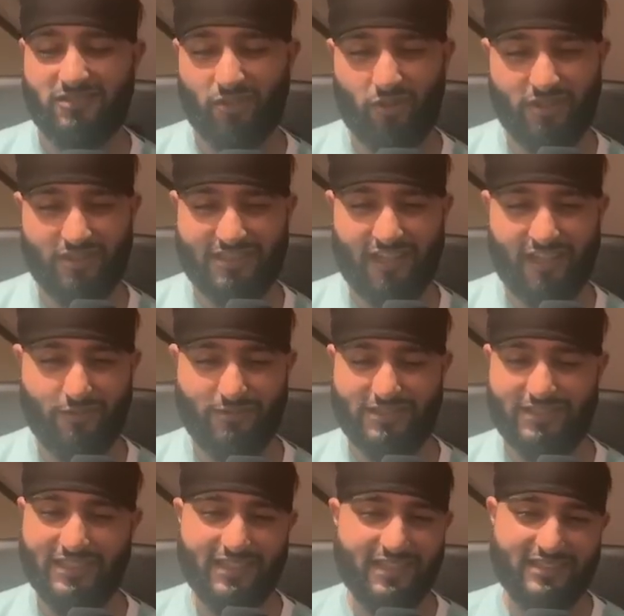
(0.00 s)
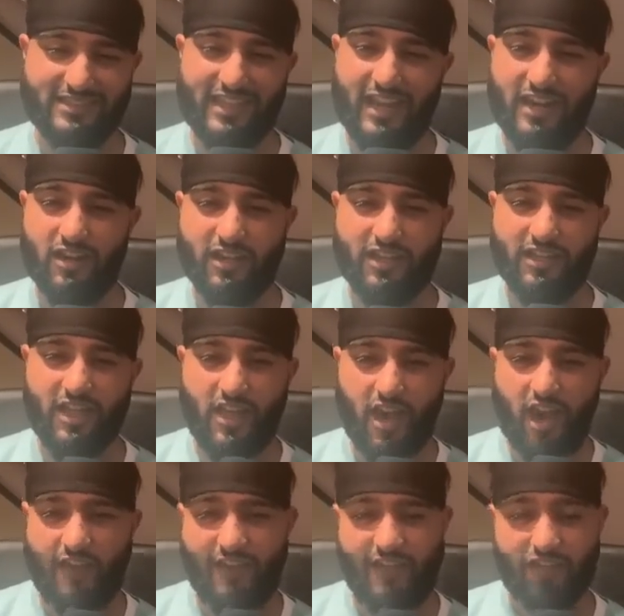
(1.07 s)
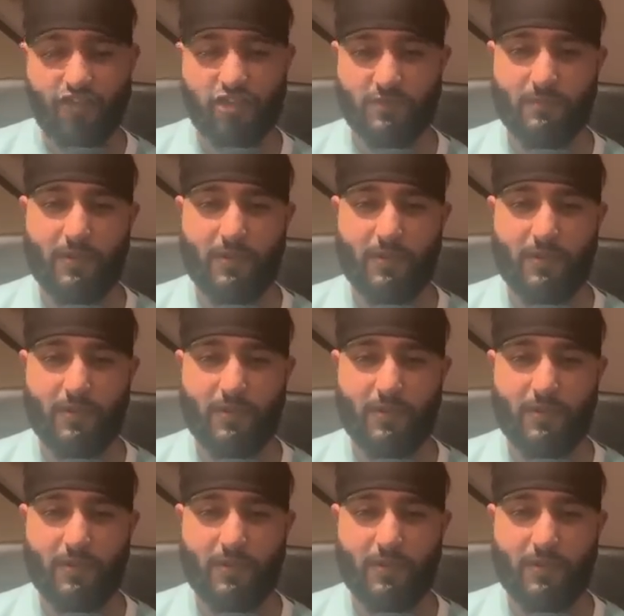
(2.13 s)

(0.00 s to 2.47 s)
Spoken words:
But honestly, I don't see it as that lucky. I think it's just